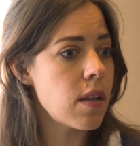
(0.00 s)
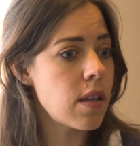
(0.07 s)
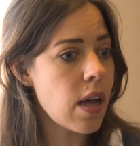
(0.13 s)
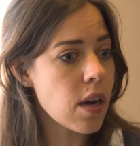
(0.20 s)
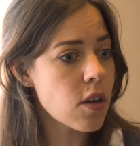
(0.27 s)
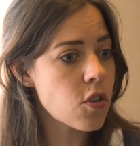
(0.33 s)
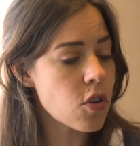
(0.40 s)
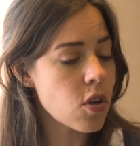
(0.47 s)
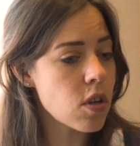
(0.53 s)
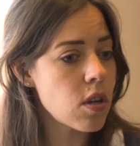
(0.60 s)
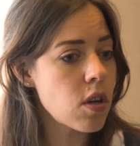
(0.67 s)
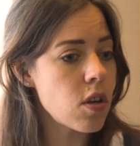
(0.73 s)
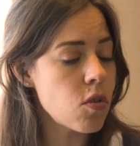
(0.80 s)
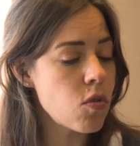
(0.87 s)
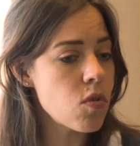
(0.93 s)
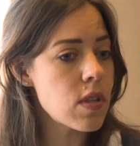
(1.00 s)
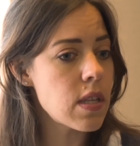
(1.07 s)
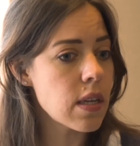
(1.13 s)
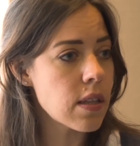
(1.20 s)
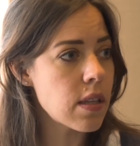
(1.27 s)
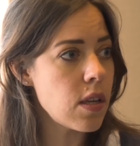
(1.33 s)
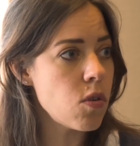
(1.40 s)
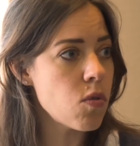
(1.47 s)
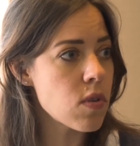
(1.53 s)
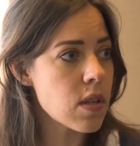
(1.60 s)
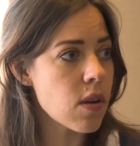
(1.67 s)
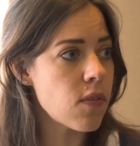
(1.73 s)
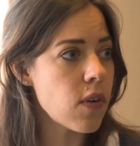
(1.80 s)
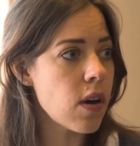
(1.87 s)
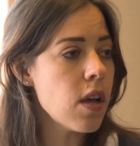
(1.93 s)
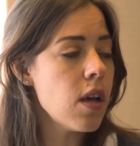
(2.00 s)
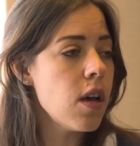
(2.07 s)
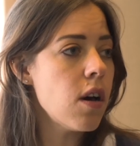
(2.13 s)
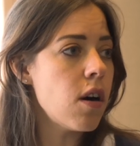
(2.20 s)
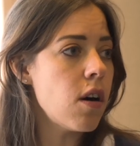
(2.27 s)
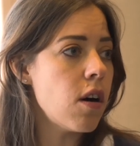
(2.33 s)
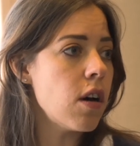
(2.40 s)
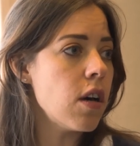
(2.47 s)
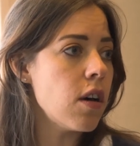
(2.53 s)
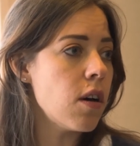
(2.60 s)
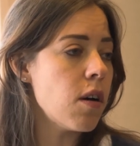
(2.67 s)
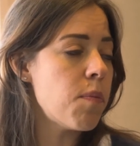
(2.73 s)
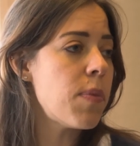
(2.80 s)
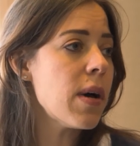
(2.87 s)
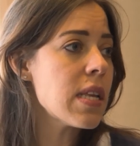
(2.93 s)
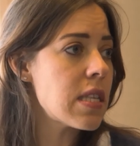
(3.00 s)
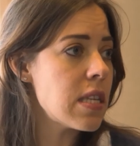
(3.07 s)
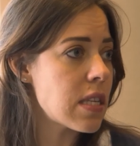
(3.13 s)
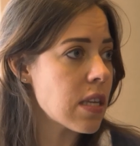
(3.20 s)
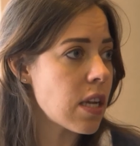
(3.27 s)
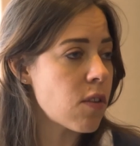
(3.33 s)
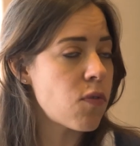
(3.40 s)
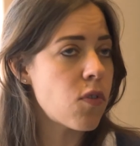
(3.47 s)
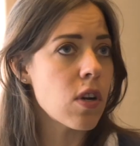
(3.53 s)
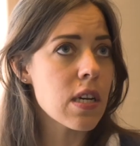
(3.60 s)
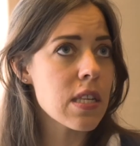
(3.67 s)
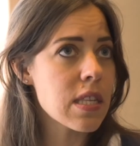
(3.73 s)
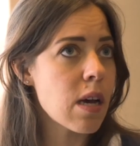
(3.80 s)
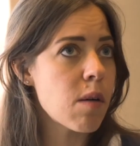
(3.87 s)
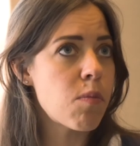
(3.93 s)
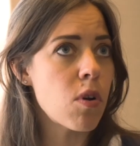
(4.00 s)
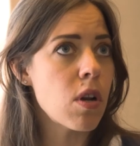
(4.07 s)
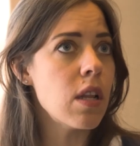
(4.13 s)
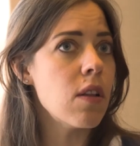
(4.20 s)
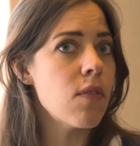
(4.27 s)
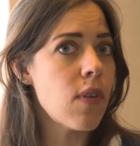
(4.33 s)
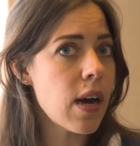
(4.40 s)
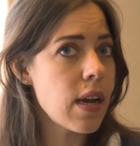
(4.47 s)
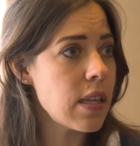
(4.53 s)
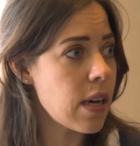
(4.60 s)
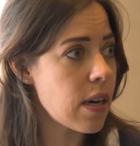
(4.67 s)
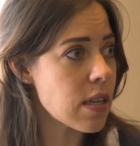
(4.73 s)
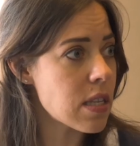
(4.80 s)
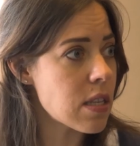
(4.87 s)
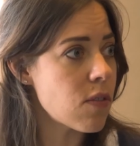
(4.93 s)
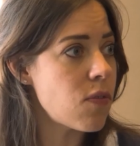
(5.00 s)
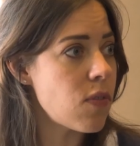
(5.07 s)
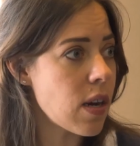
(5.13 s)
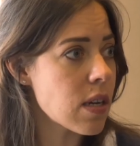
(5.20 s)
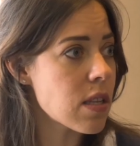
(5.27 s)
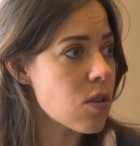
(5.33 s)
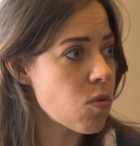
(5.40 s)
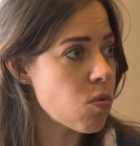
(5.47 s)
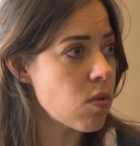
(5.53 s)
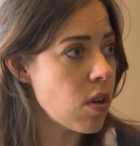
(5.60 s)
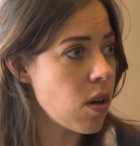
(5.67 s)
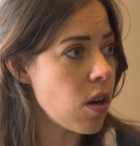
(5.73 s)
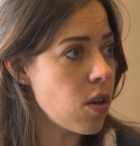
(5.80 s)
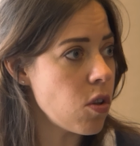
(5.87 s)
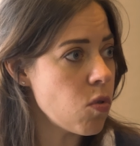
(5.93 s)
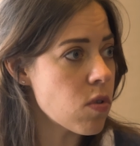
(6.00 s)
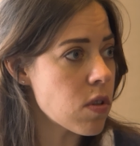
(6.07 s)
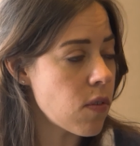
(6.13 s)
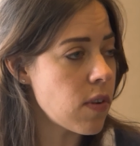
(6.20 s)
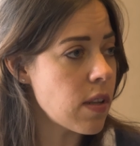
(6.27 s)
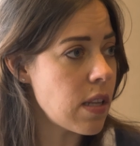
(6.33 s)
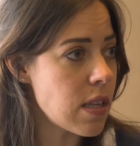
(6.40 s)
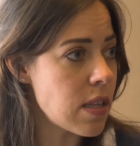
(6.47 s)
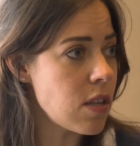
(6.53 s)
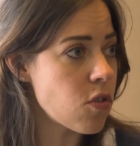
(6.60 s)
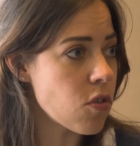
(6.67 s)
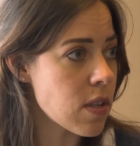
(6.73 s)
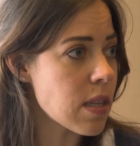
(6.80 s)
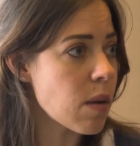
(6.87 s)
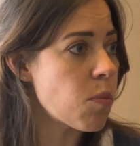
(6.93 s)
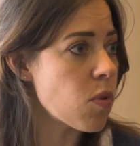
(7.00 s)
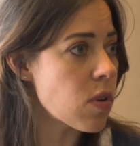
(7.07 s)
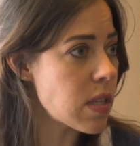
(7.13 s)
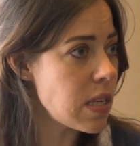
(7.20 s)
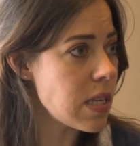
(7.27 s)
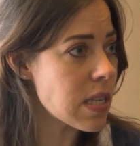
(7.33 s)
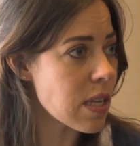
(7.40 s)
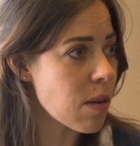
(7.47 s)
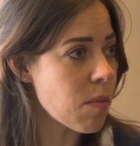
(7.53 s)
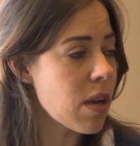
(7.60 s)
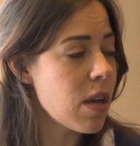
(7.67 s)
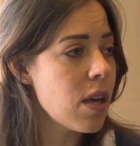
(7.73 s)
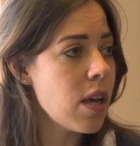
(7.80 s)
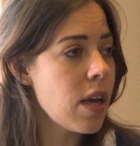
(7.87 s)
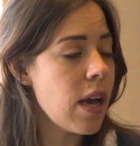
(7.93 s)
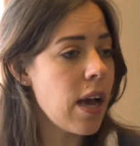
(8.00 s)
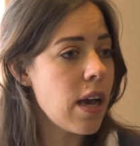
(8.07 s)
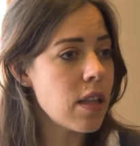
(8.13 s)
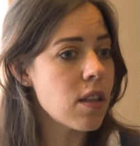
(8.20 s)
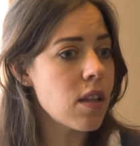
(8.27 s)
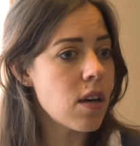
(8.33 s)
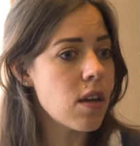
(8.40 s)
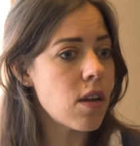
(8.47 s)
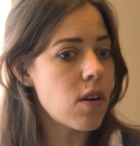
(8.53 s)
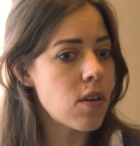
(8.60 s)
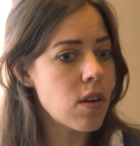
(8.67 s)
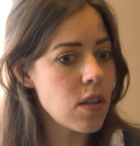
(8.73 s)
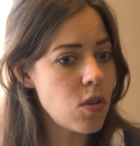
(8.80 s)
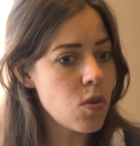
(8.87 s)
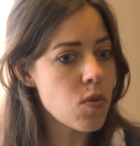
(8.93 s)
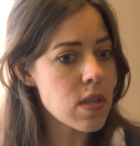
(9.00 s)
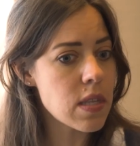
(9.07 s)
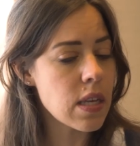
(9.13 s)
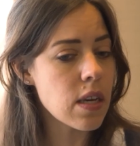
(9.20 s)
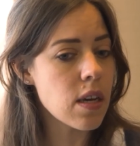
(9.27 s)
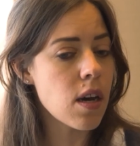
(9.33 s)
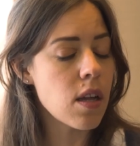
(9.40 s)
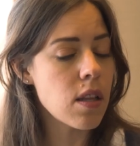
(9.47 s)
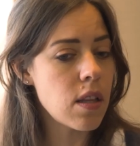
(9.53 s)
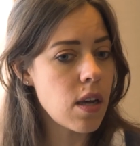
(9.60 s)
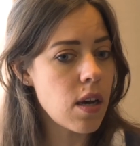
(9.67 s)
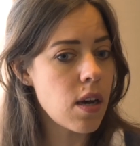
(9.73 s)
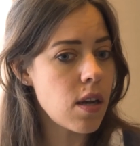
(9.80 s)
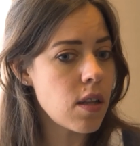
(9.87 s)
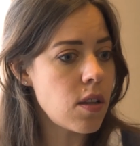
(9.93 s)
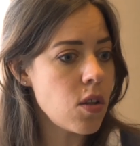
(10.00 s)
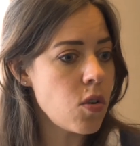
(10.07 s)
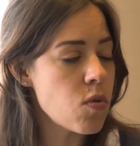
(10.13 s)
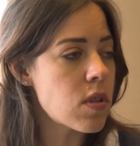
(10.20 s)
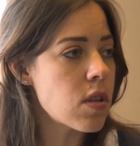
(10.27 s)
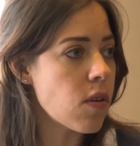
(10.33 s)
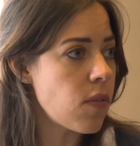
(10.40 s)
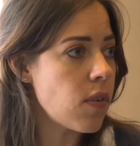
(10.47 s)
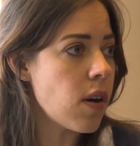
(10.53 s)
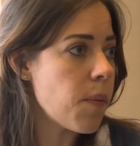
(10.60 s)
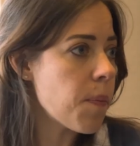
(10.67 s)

reducing the use of pesticides, for example, in vineyards, thanks to the use of a decision support system, and reducing the use of